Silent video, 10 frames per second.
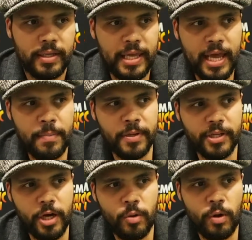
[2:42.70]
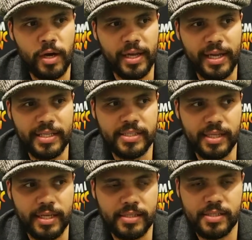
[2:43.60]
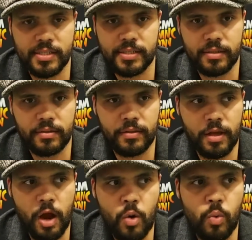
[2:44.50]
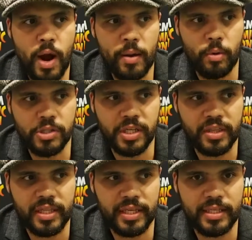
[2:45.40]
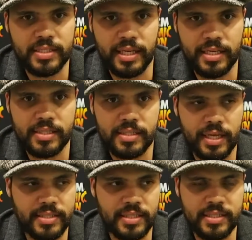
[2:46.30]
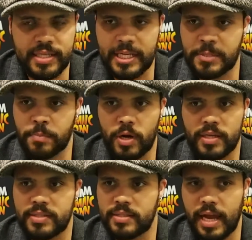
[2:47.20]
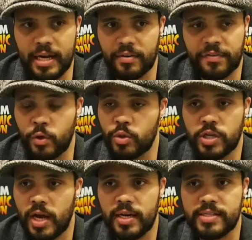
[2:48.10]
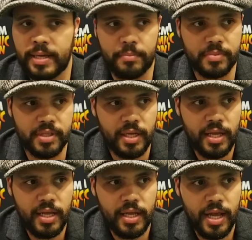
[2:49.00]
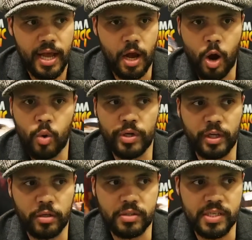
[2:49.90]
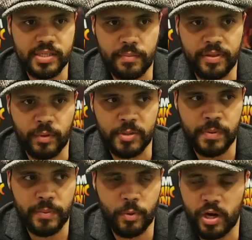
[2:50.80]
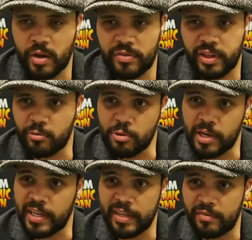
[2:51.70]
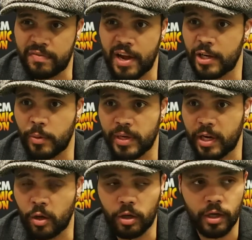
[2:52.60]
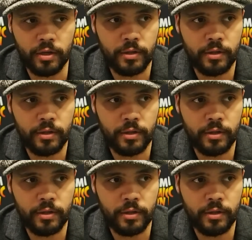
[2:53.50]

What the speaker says: Yeah, but you know what? It's the whole whitewashing thing is it's a desperate and futile attempt at holding on to something which people, I don't think, really value any longer.